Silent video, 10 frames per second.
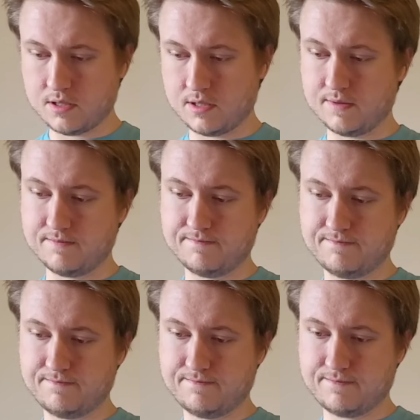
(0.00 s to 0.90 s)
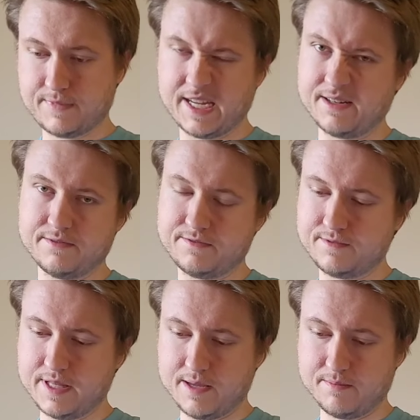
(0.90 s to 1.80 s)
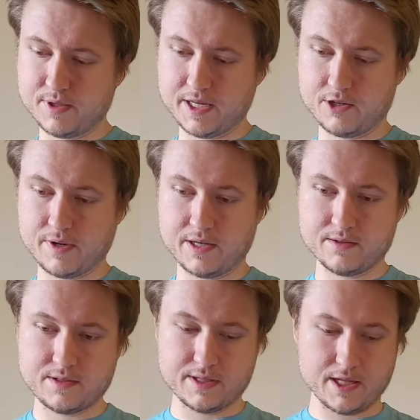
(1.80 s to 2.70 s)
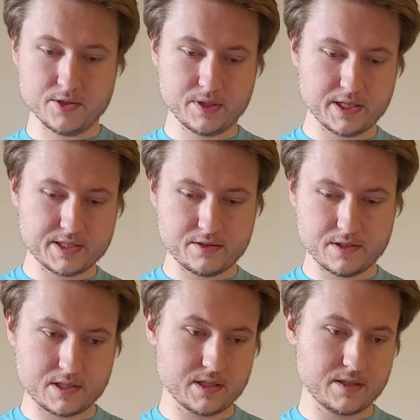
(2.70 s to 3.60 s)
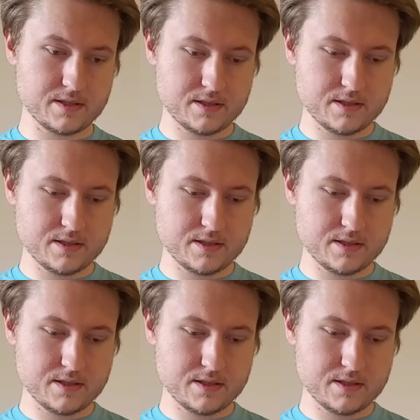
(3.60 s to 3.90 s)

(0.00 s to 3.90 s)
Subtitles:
kind of them playing around, not doing it seriously.